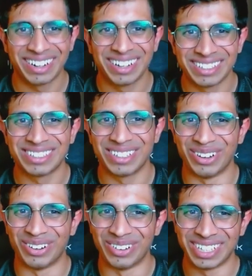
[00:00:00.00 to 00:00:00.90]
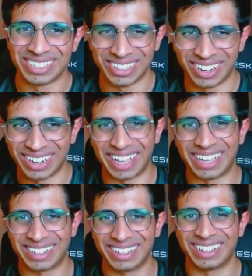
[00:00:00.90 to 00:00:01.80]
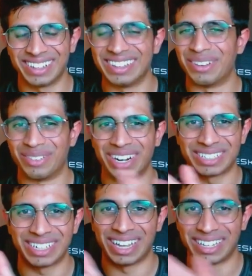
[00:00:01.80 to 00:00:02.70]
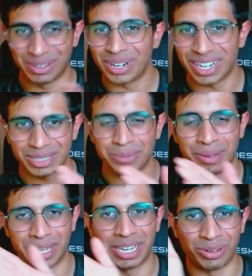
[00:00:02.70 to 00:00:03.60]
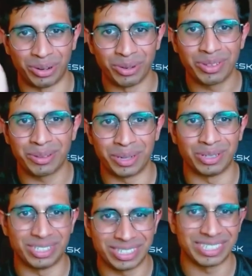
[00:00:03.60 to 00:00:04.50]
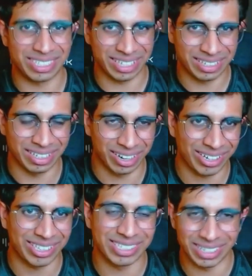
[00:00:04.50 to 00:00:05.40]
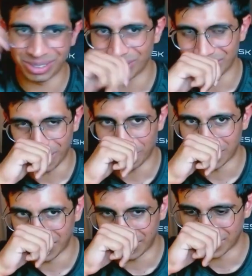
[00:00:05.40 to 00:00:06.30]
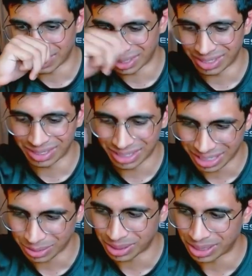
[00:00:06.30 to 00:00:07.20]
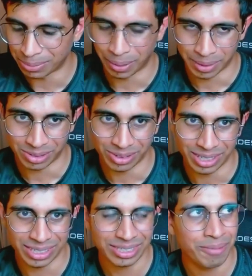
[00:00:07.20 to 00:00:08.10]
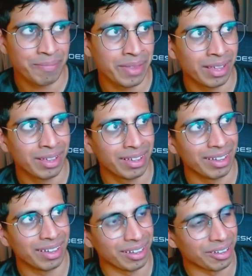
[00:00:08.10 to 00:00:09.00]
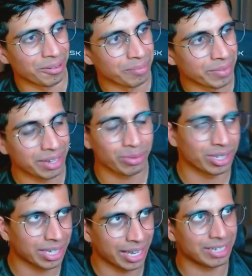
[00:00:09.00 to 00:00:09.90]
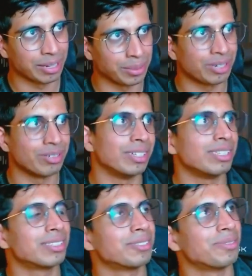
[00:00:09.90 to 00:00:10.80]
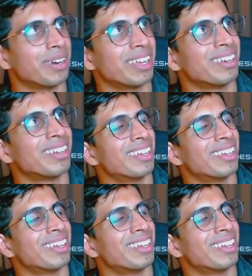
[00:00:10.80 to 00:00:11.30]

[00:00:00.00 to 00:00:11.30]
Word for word: So it's not like they were actually and they were actually making growth, but it's just this, the hockey stick growth happened after the ChatGPT public release um, a world academic release, right?